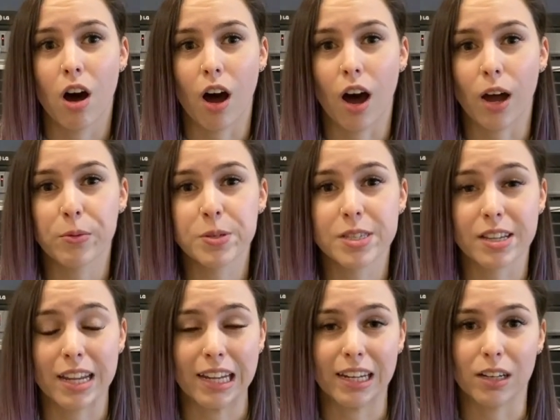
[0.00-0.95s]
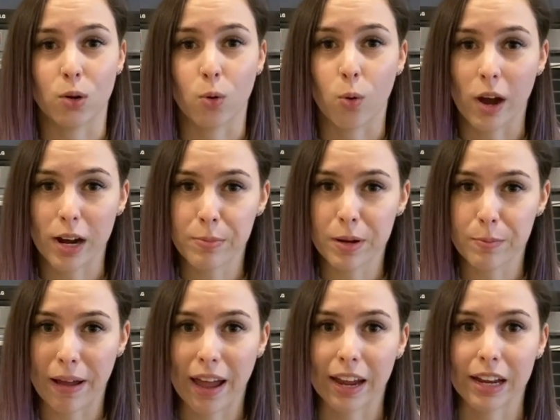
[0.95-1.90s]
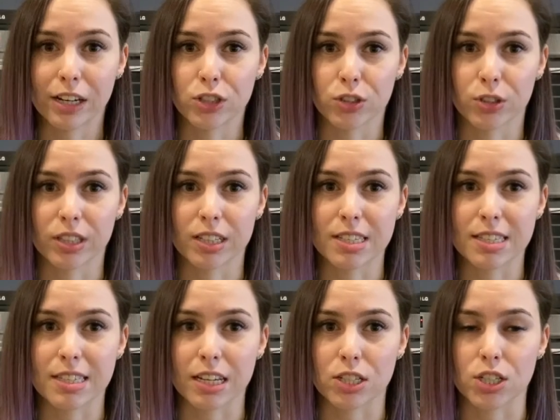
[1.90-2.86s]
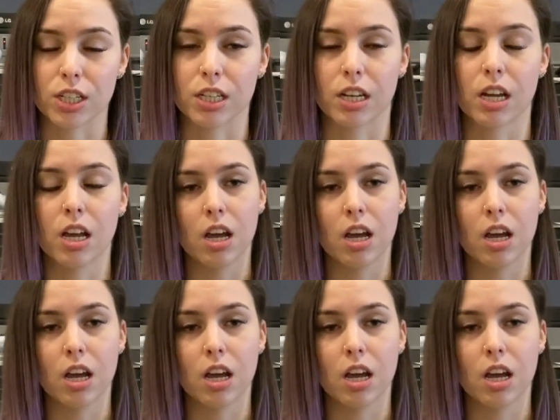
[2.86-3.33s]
I was in quite a bit of pain during this session.